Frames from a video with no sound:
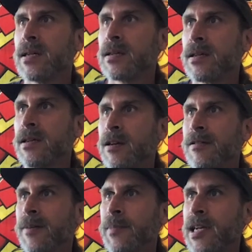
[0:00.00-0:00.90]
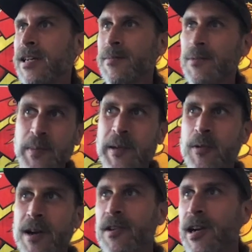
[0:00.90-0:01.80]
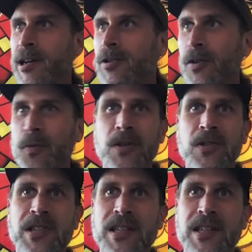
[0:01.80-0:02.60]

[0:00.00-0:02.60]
you know, I mean, it comes with me wherever I go in the world.